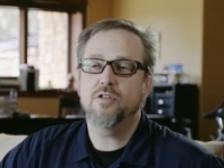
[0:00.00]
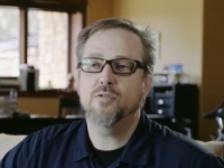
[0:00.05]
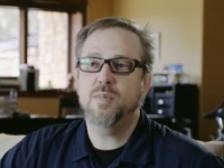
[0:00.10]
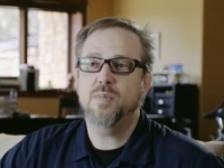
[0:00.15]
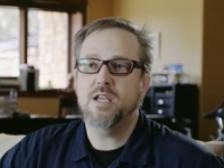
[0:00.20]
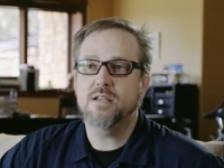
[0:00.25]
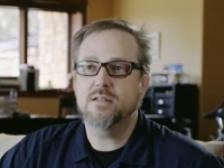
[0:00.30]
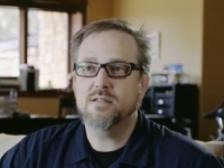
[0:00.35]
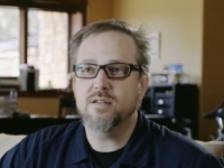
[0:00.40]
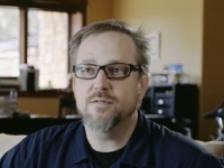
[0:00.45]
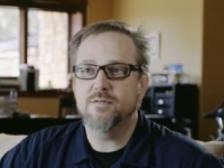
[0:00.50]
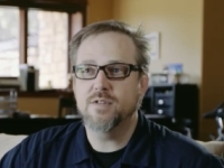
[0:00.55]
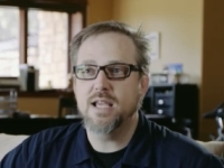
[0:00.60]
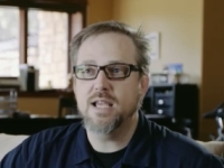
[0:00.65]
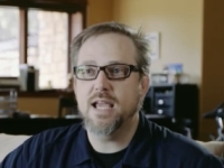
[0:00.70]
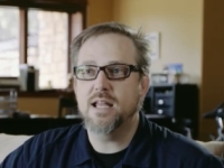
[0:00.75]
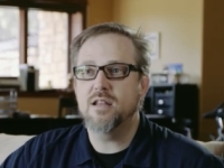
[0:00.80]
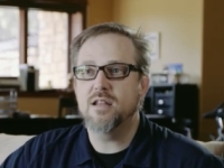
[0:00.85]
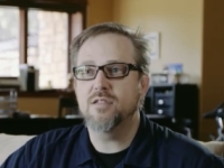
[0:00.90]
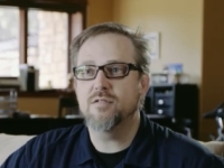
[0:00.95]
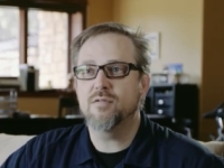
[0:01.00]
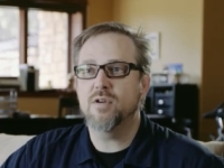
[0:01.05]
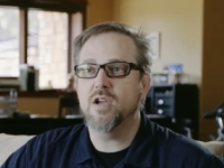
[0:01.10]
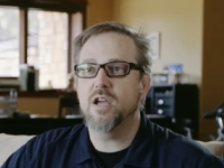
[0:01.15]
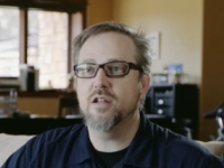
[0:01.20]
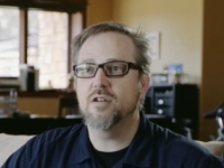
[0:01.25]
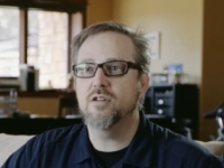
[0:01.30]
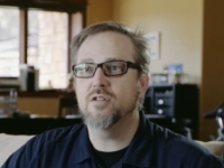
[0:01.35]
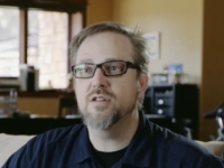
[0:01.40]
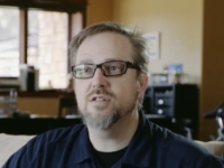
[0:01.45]
piece of the
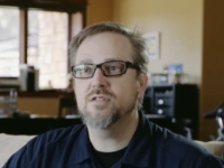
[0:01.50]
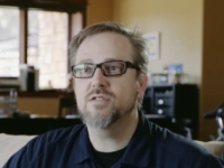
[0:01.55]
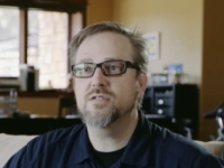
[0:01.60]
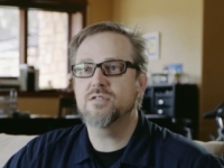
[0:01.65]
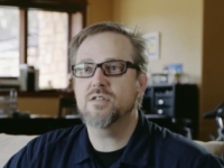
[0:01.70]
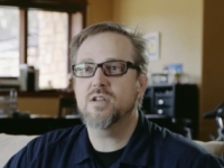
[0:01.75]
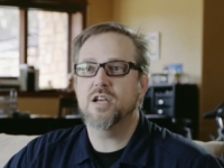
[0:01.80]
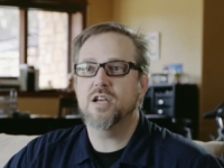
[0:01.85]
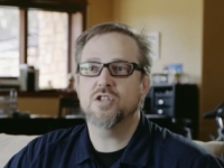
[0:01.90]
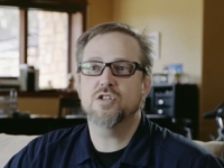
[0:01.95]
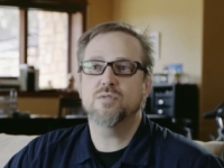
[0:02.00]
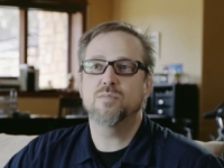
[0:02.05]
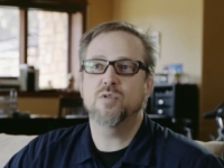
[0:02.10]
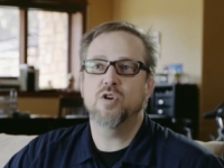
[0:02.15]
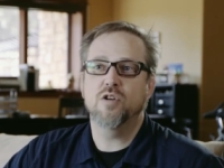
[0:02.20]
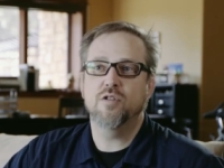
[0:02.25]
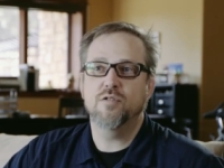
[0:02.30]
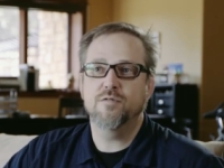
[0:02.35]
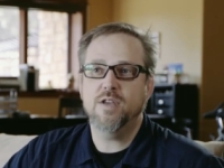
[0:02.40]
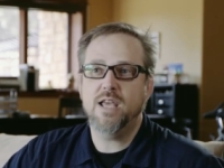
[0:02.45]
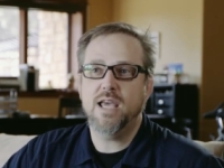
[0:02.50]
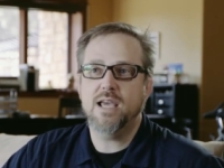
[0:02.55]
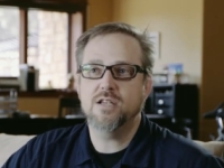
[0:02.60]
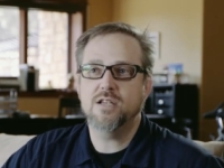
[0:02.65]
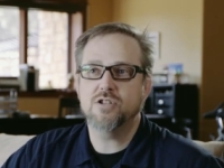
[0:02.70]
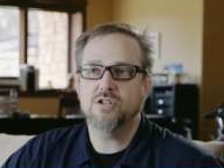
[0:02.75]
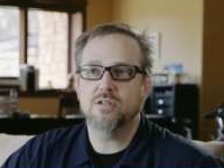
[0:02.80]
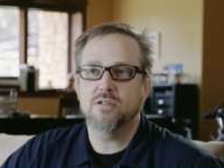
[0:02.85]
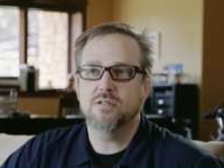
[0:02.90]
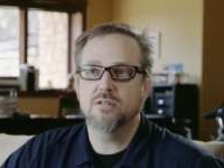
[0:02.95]
8300 is customer
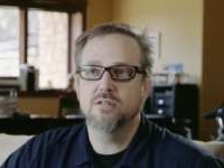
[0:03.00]
notification.